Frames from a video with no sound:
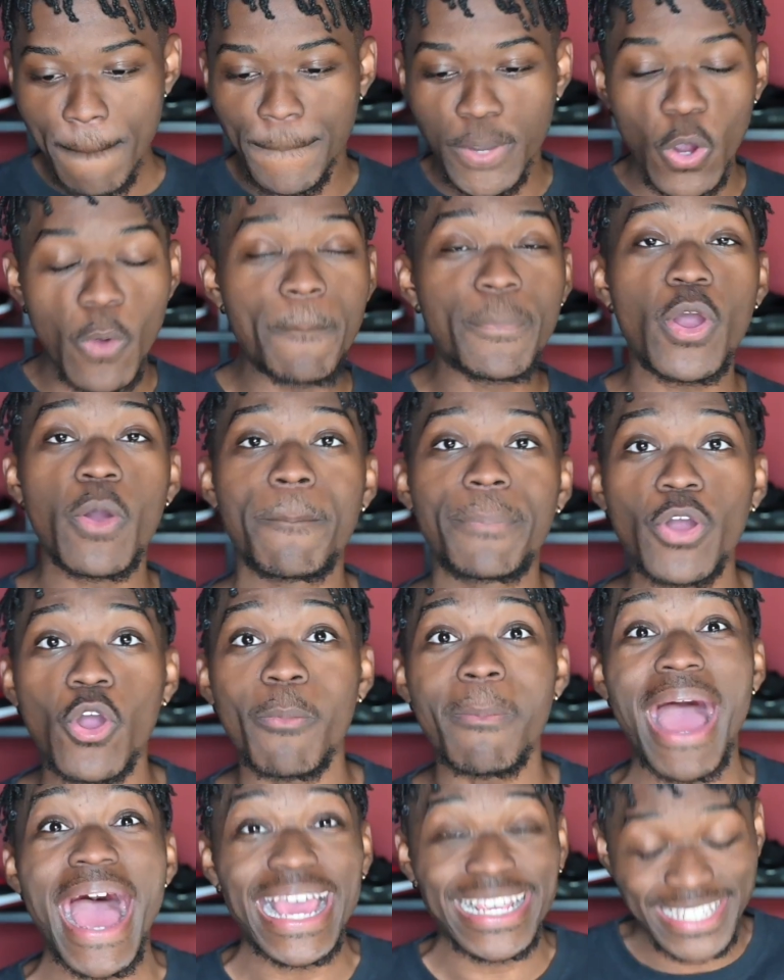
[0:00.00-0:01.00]
Boom, boom,
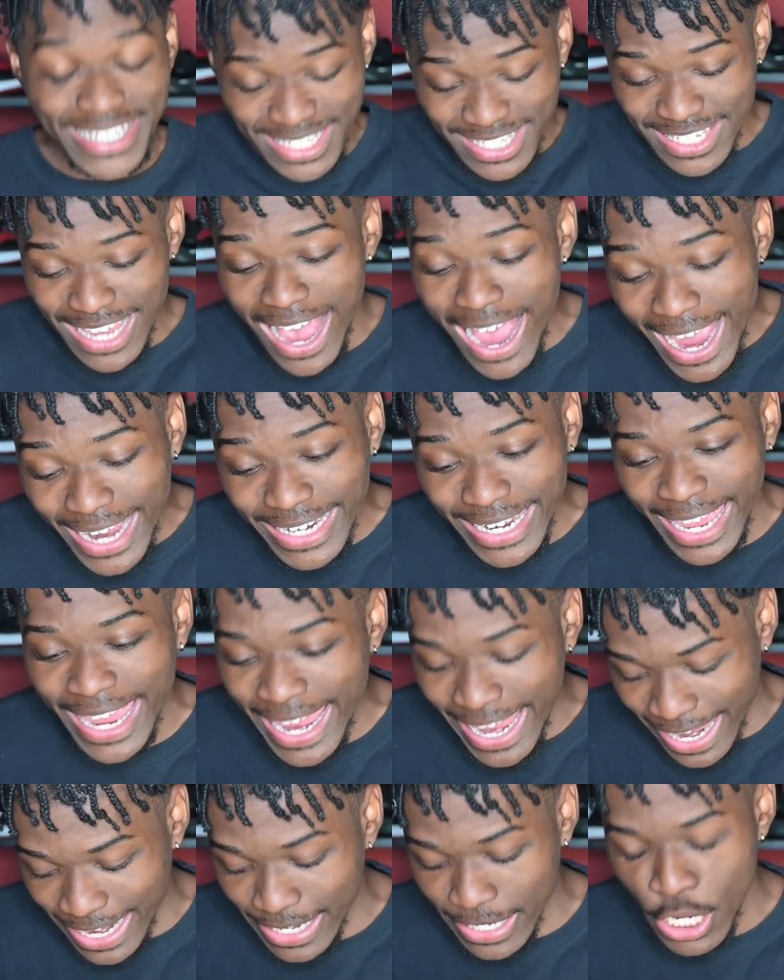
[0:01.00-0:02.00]
boom. I sign
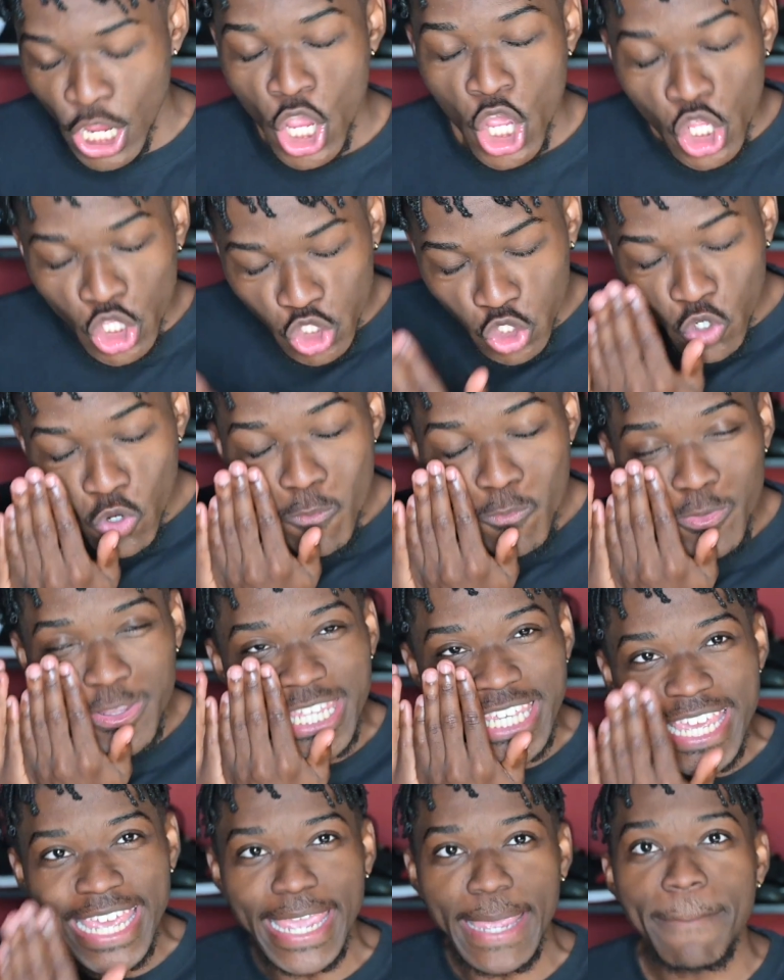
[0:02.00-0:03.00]
in to
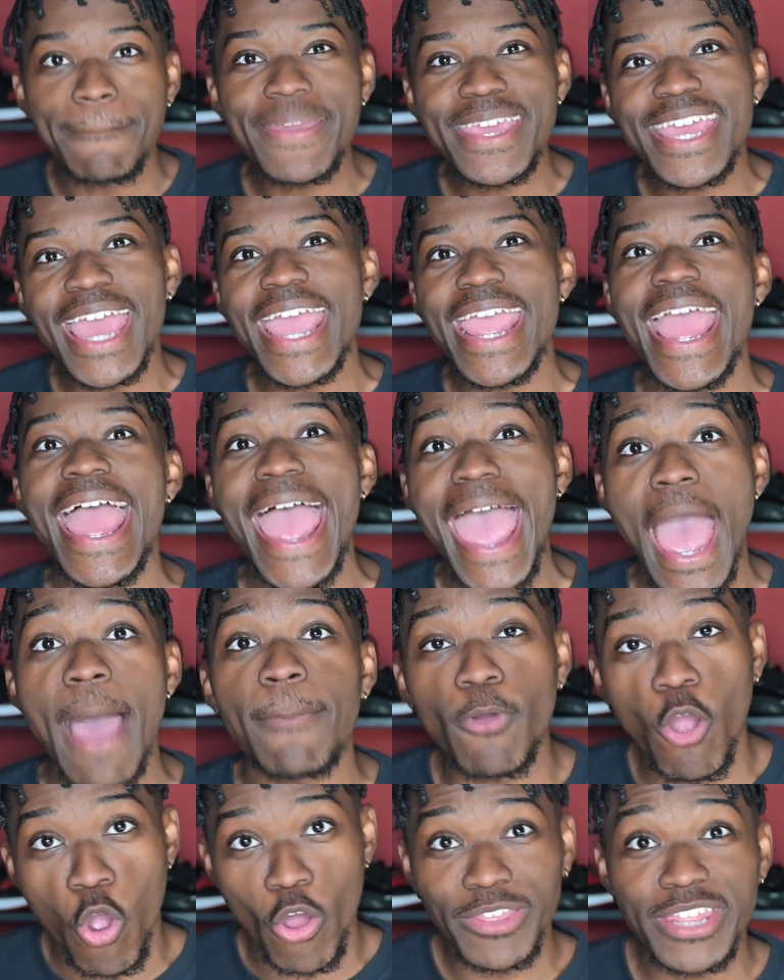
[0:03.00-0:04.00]
the NBA
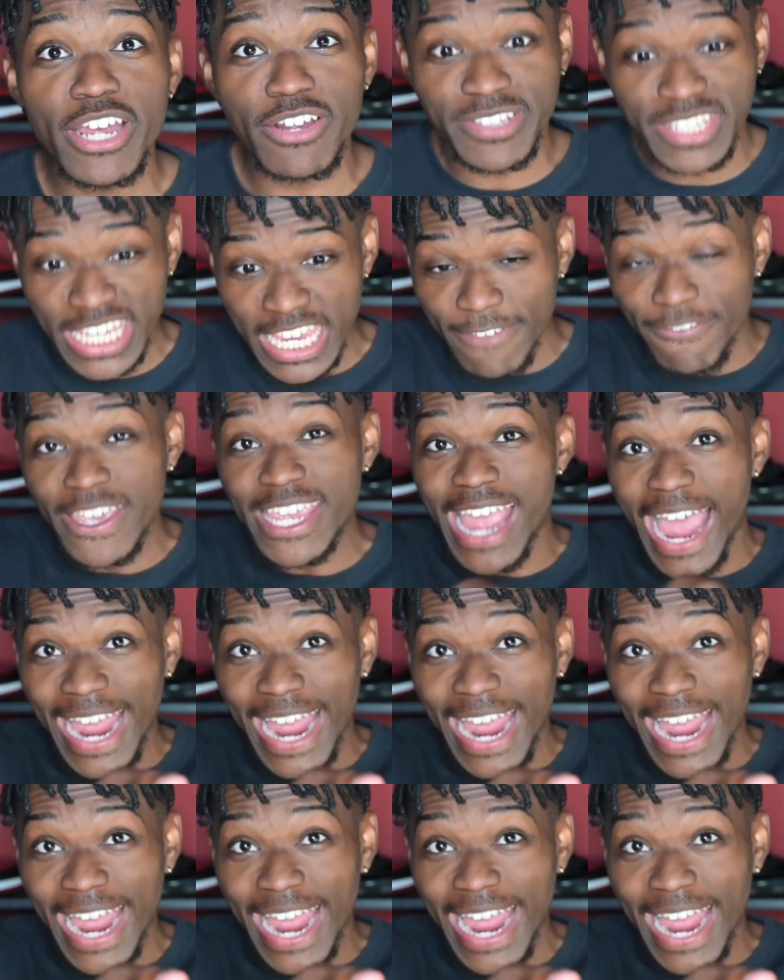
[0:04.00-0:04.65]
app on their TV.